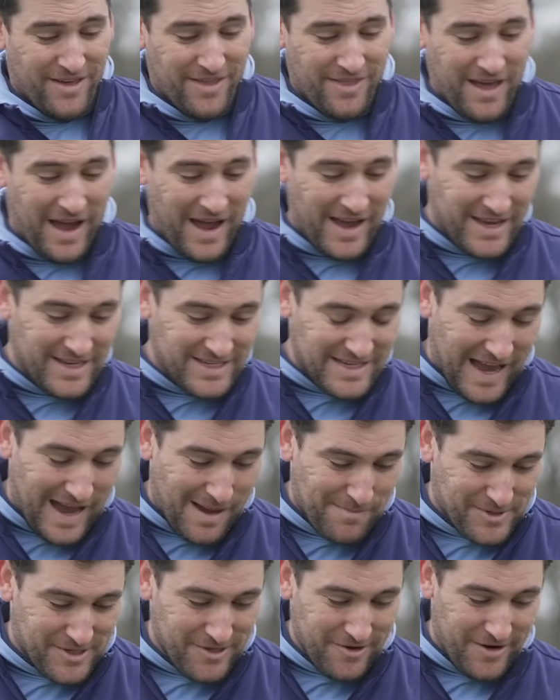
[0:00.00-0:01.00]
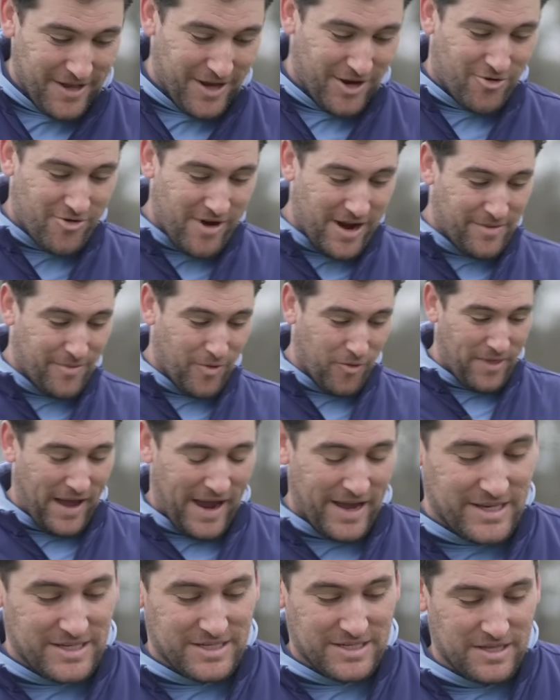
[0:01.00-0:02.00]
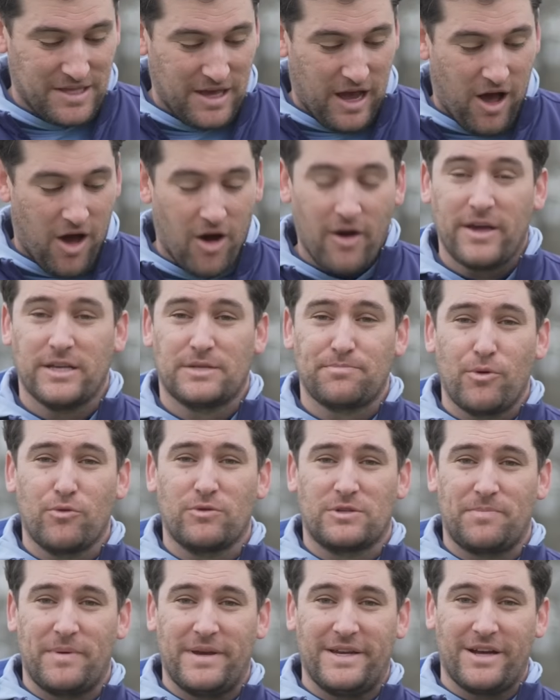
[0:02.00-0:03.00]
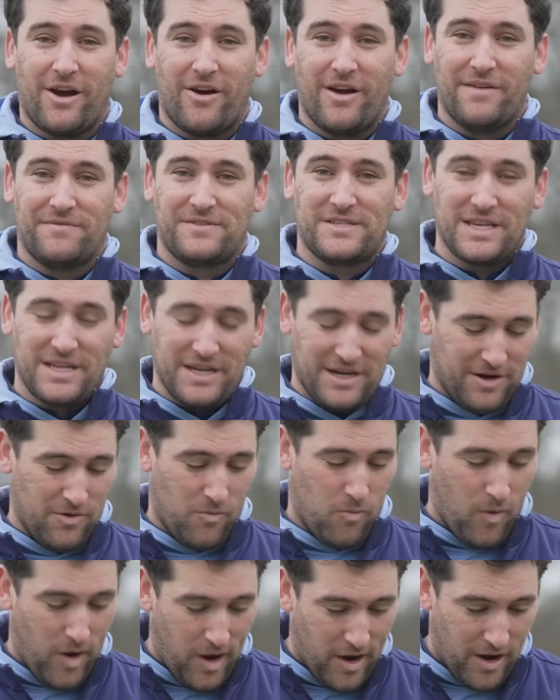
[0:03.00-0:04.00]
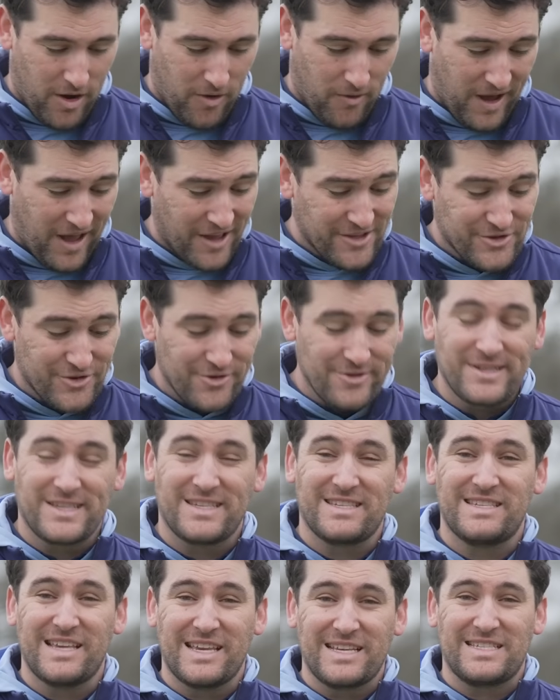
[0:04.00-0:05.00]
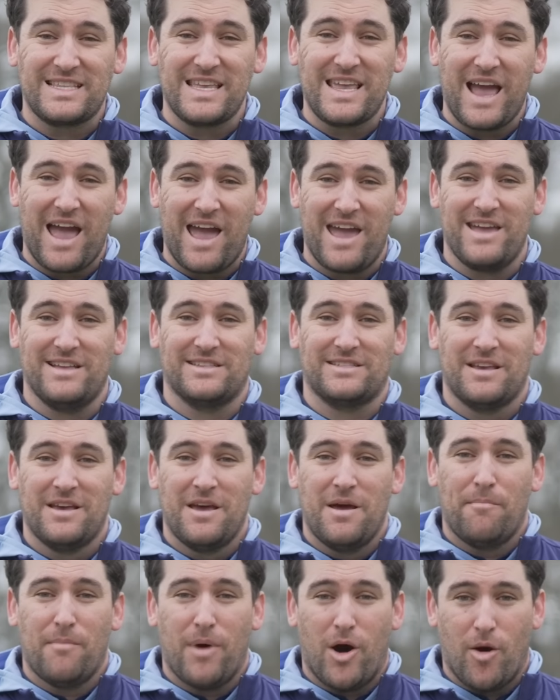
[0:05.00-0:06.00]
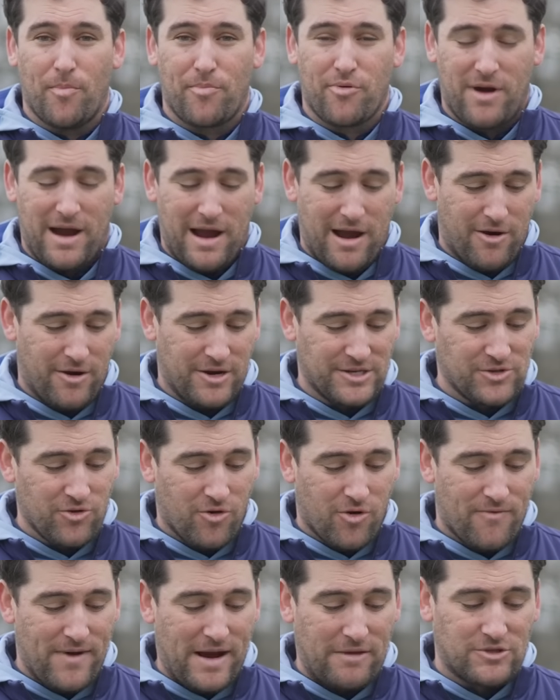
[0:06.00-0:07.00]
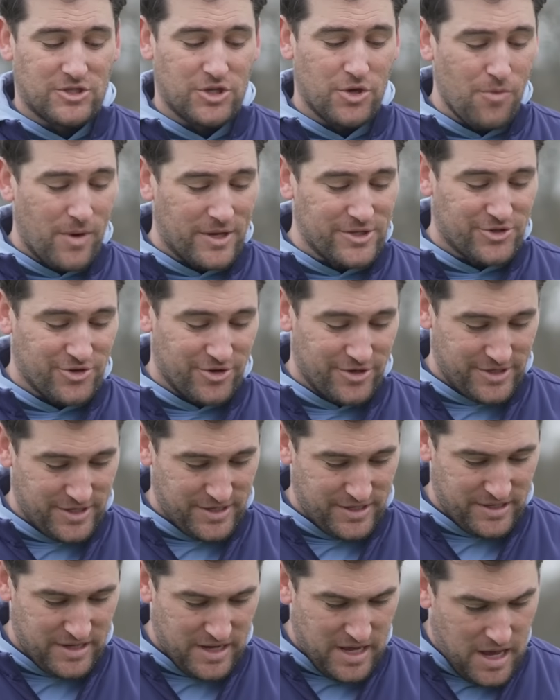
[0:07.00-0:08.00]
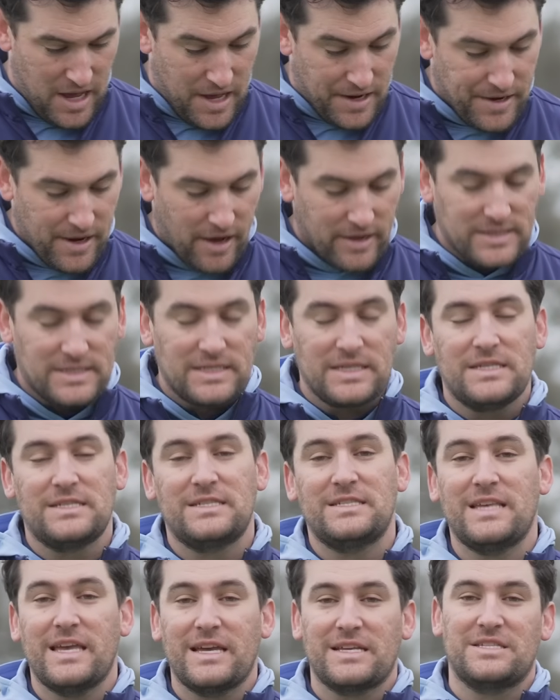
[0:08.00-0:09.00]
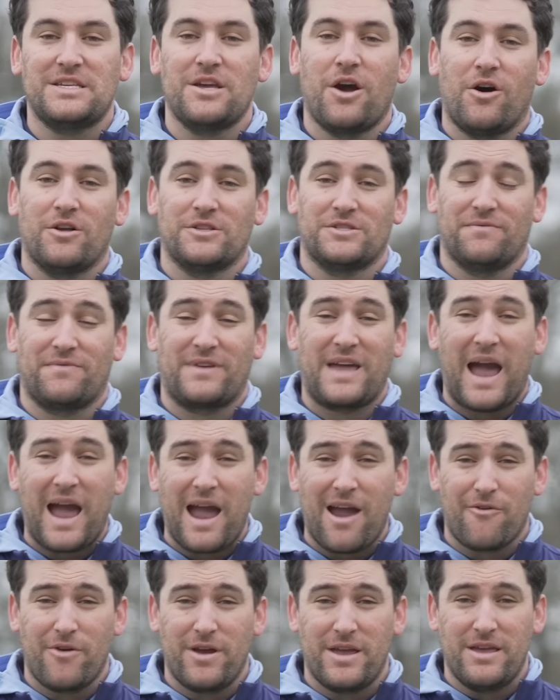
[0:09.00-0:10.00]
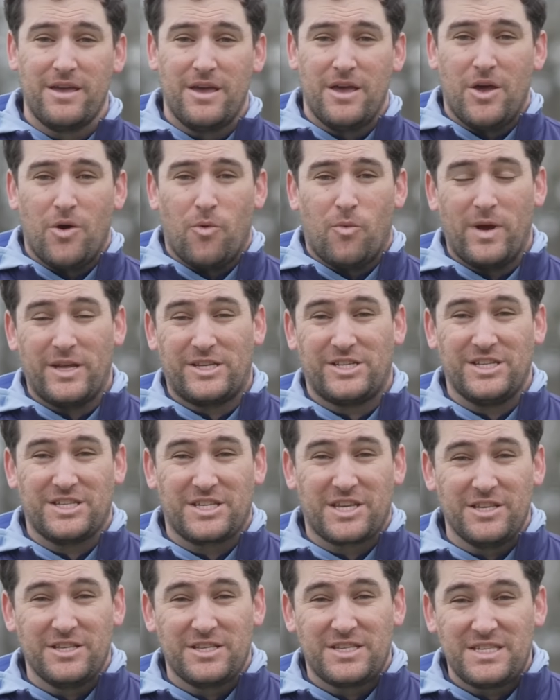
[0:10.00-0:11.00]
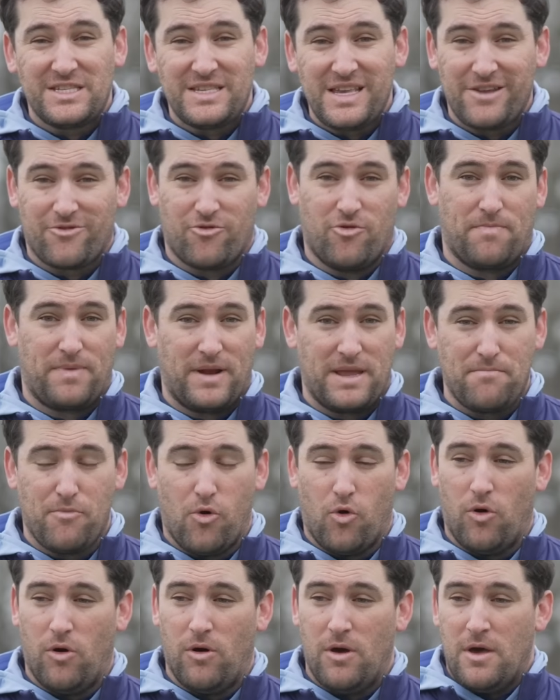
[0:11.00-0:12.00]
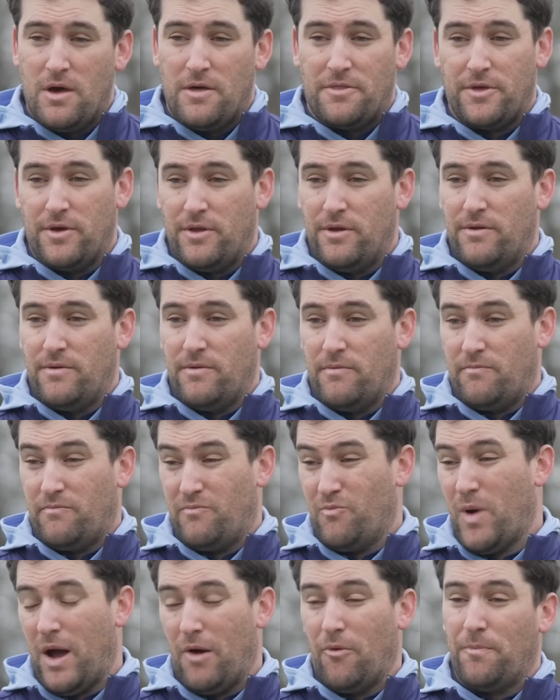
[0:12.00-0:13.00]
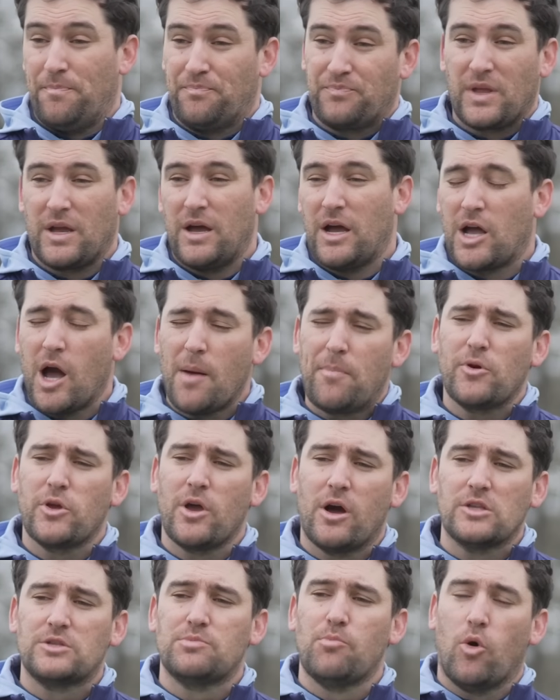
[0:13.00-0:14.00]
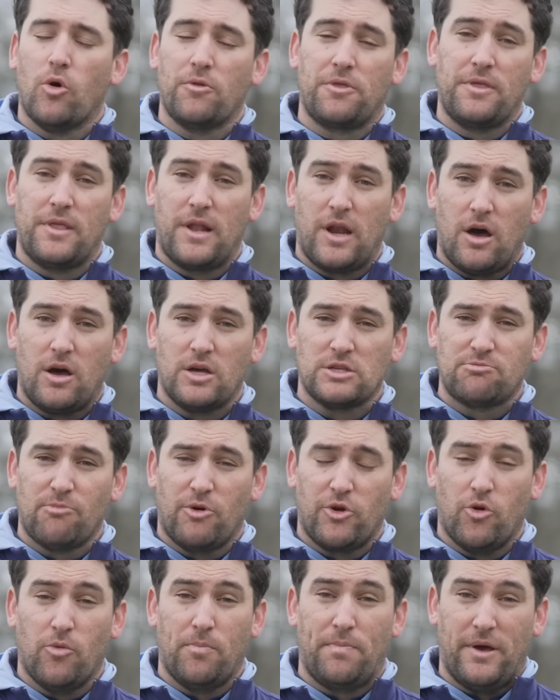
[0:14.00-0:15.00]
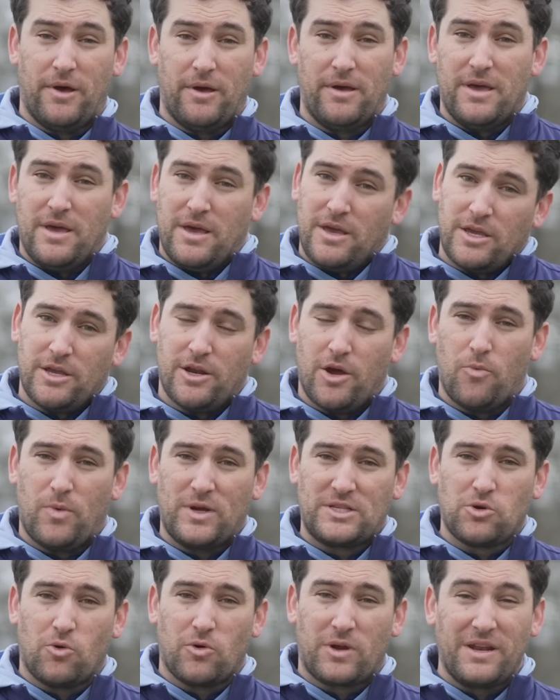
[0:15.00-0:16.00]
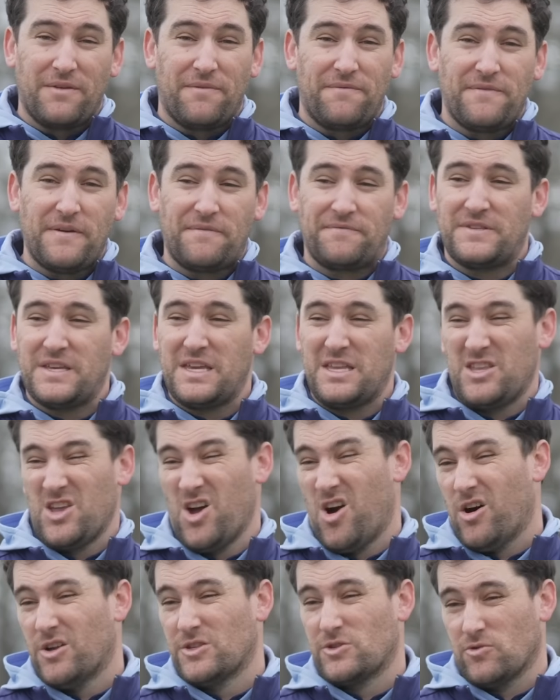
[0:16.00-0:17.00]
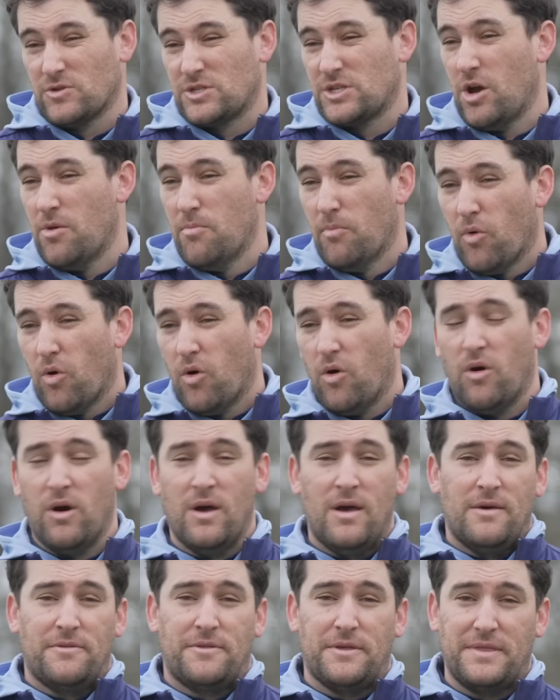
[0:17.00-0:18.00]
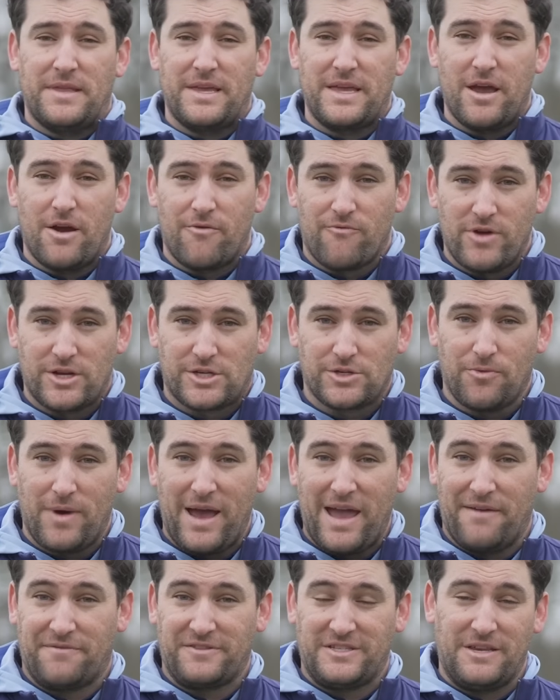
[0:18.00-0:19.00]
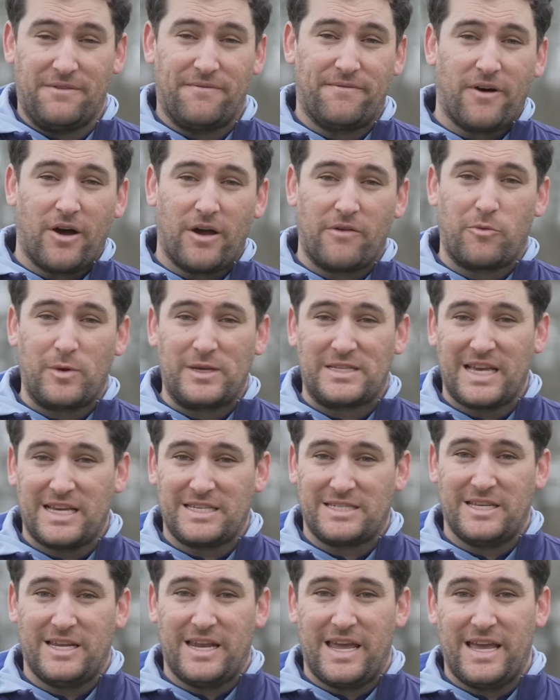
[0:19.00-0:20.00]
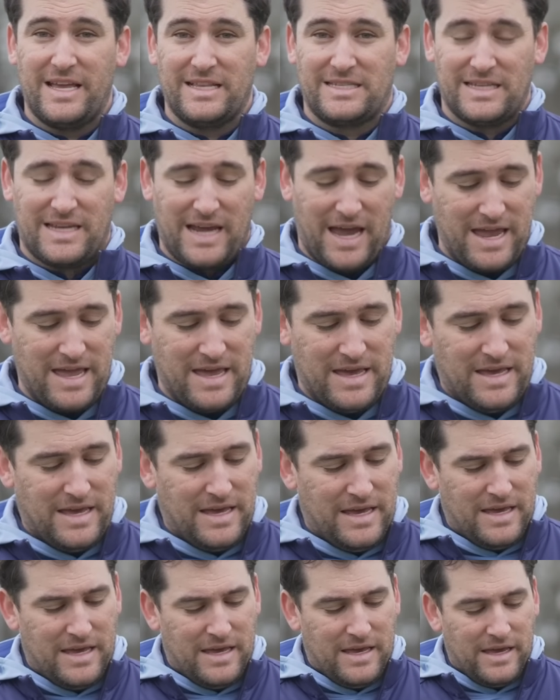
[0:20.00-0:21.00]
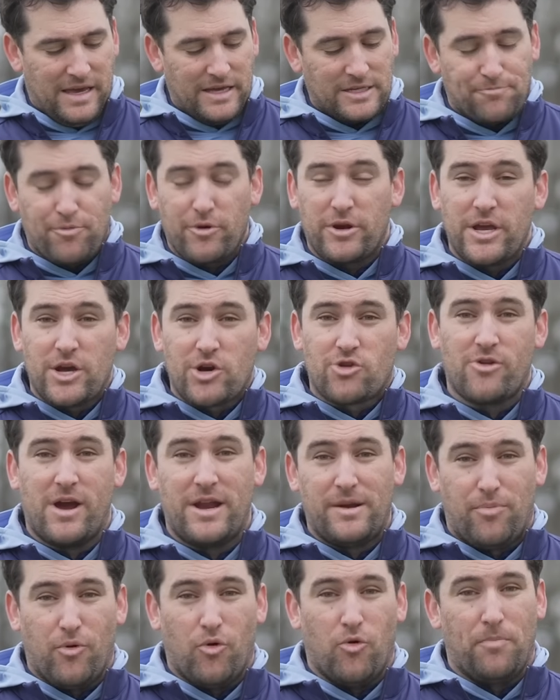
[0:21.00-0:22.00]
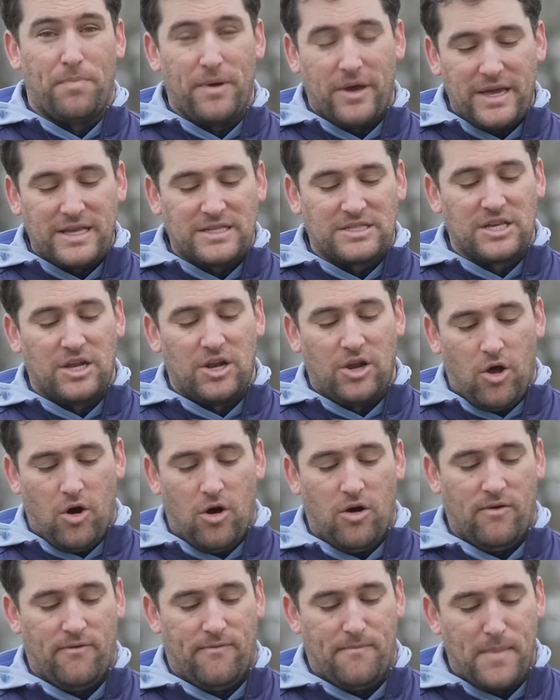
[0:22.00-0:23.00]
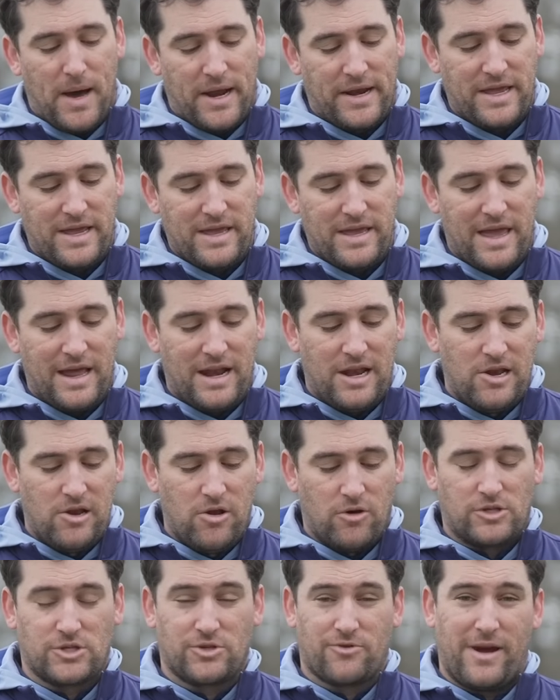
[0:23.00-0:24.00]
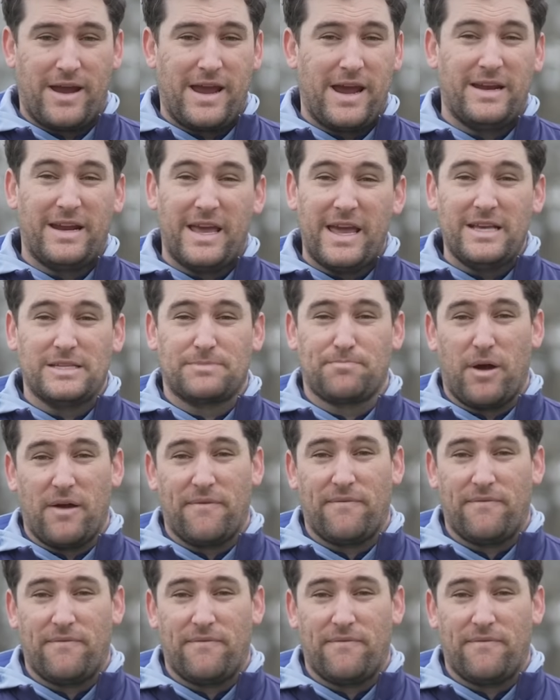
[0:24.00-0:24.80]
that is absolutely incredible. That is the highest ball speed I have seen in a while, 168 mph. I saw around 296 yards of carry, which is considerably more than, well, a couple yards more than the last model, but you know, we're talking 15 yards or so more than the original FT5 we tested here today. It's pretty incredible, but it's a lot of money. It looks great, and it is by